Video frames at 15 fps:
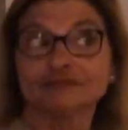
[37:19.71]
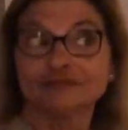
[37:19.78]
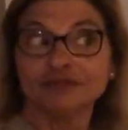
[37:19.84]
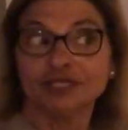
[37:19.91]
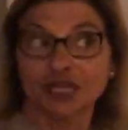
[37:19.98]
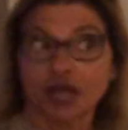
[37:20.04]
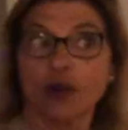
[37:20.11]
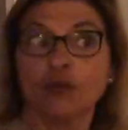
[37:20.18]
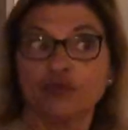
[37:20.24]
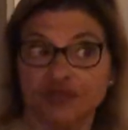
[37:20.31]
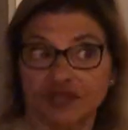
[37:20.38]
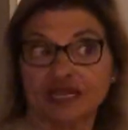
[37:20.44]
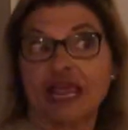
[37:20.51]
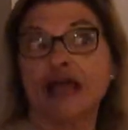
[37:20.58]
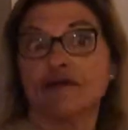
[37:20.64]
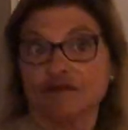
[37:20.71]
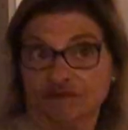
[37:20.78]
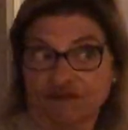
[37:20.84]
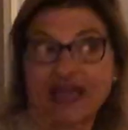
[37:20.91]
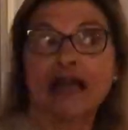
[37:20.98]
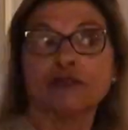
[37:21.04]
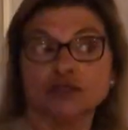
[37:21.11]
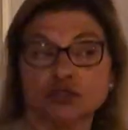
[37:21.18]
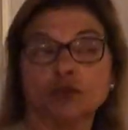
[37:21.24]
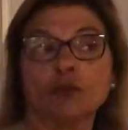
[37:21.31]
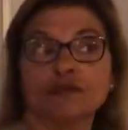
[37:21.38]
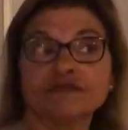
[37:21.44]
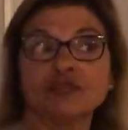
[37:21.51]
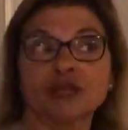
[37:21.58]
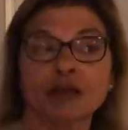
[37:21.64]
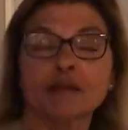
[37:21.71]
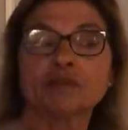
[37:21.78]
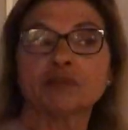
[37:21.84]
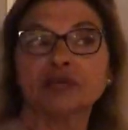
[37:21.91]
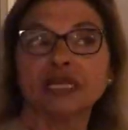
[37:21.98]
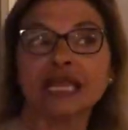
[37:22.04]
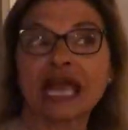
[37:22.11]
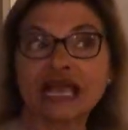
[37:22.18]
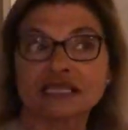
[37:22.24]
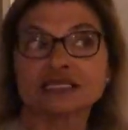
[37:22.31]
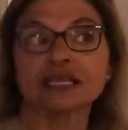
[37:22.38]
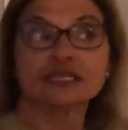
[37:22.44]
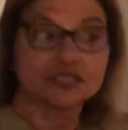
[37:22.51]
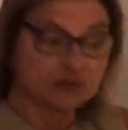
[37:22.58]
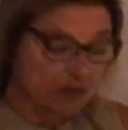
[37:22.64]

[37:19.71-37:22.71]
the net value of the company, assets